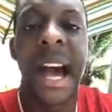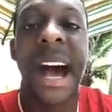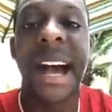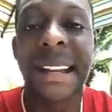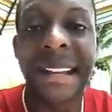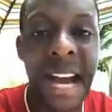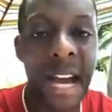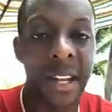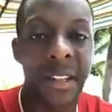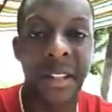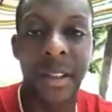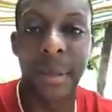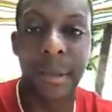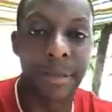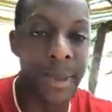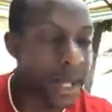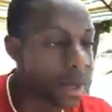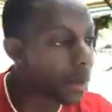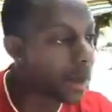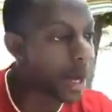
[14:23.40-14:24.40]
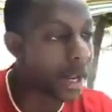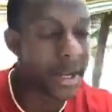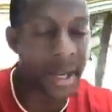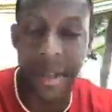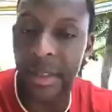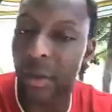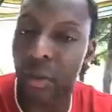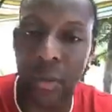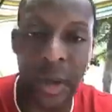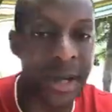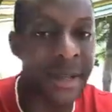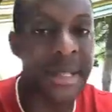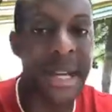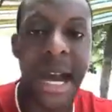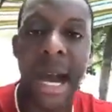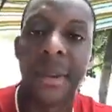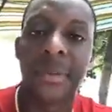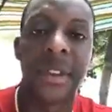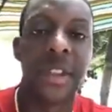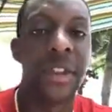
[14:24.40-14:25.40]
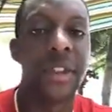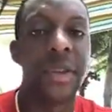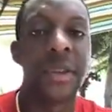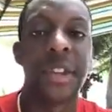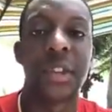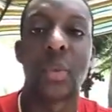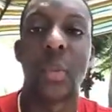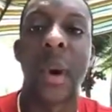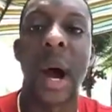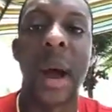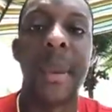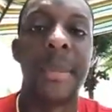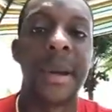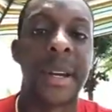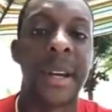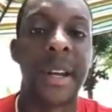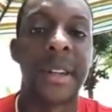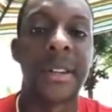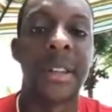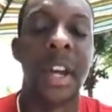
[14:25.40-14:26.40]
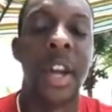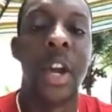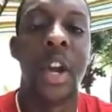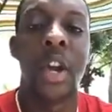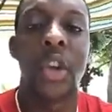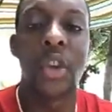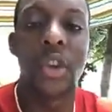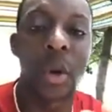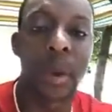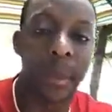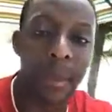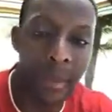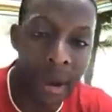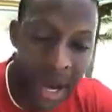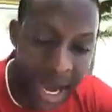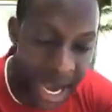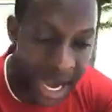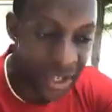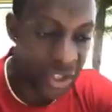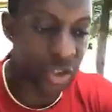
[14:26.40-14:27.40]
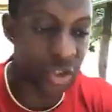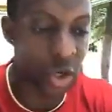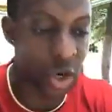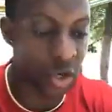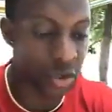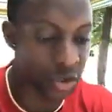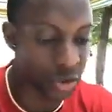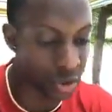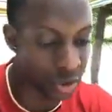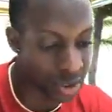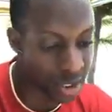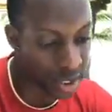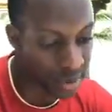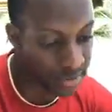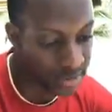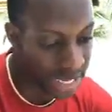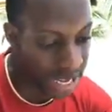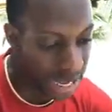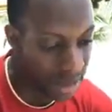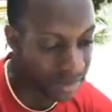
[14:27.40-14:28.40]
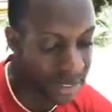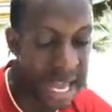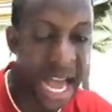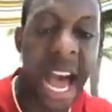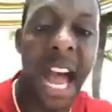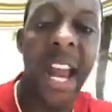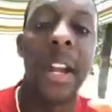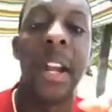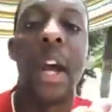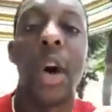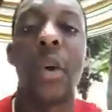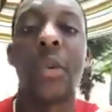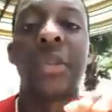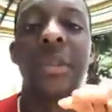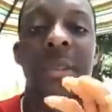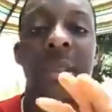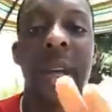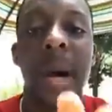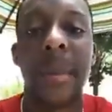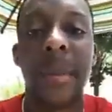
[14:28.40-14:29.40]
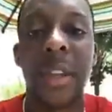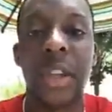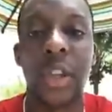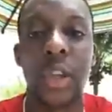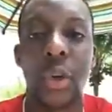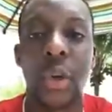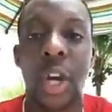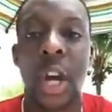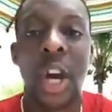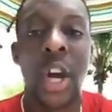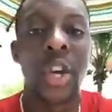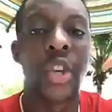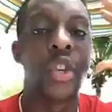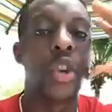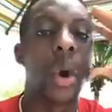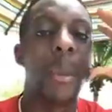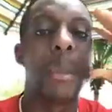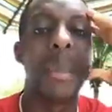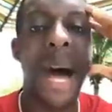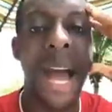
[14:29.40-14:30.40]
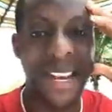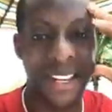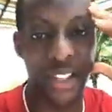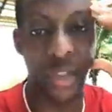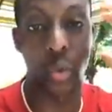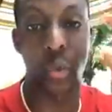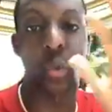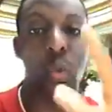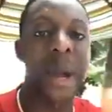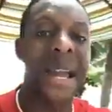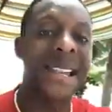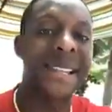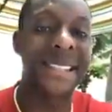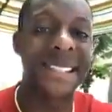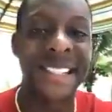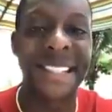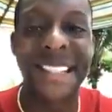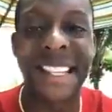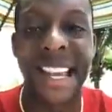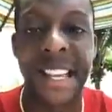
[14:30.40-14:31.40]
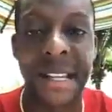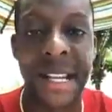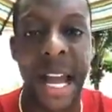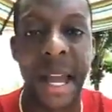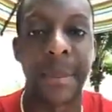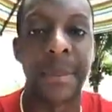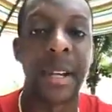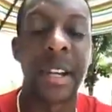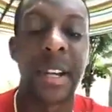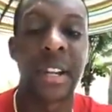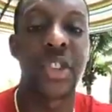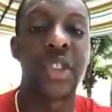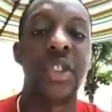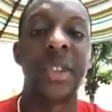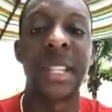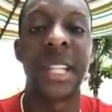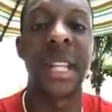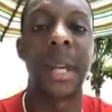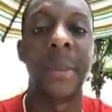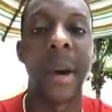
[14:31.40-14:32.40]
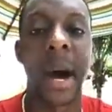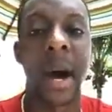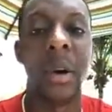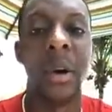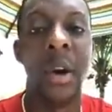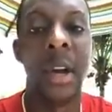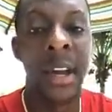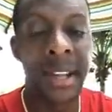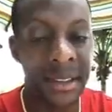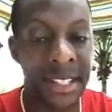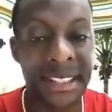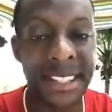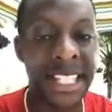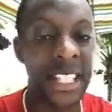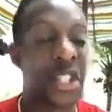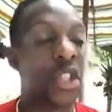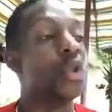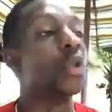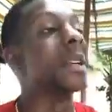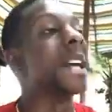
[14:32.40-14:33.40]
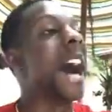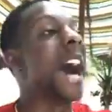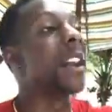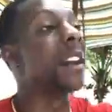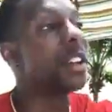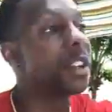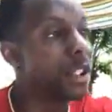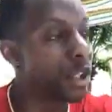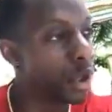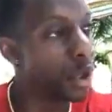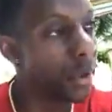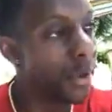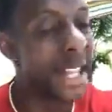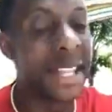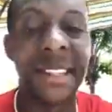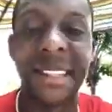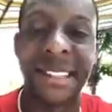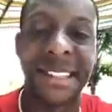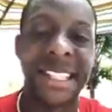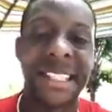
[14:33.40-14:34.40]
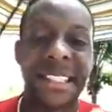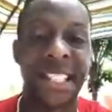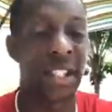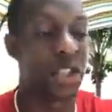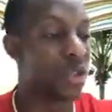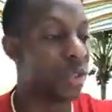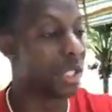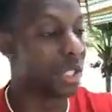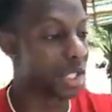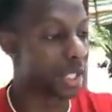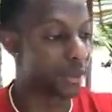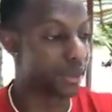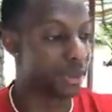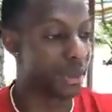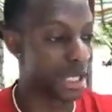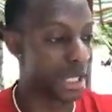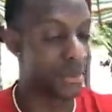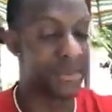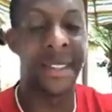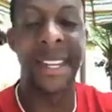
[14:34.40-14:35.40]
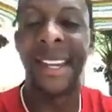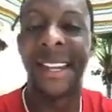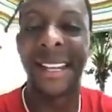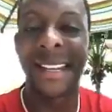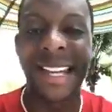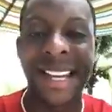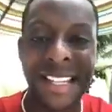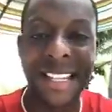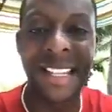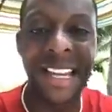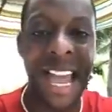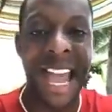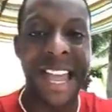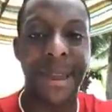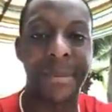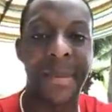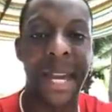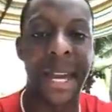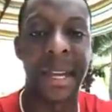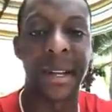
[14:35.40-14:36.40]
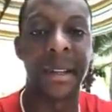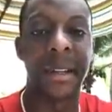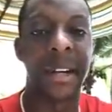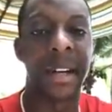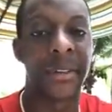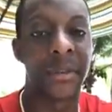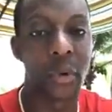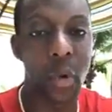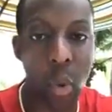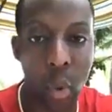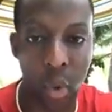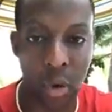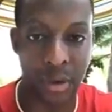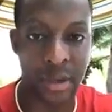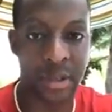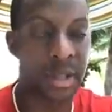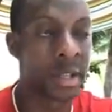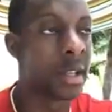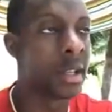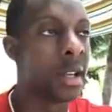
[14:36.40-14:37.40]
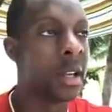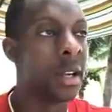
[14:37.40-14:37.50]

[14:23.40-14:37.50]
At night is another great time to do this. Why? Because your mind starts to come down. Now, I know some of you, your mind is racing at night because you're thinking about the things you got to do and the things that you didn't complete. Can I get an amen? Of course.